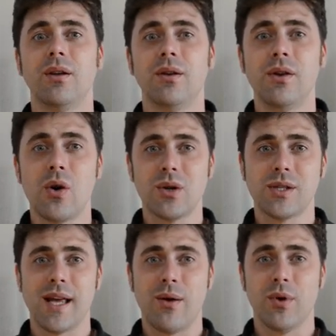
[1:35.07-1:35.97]
Notice
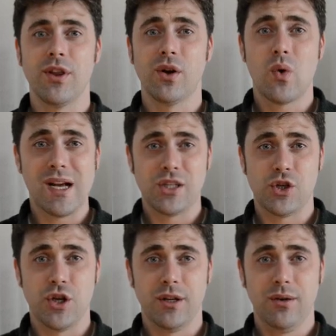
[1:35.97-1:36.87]
that with the
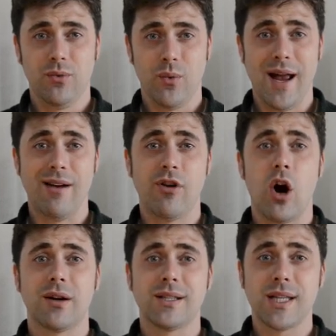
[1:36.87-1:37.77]
question, we have
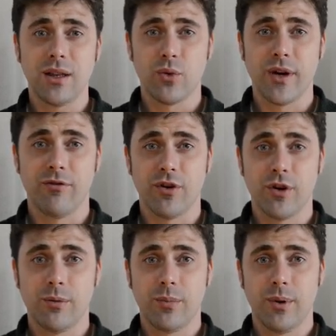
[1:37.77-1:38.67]
auxiliary
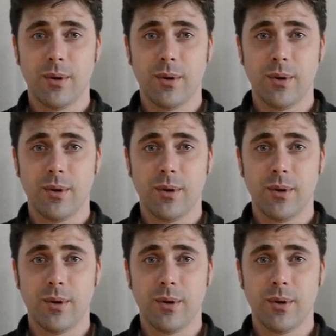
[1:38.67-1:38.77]
verb,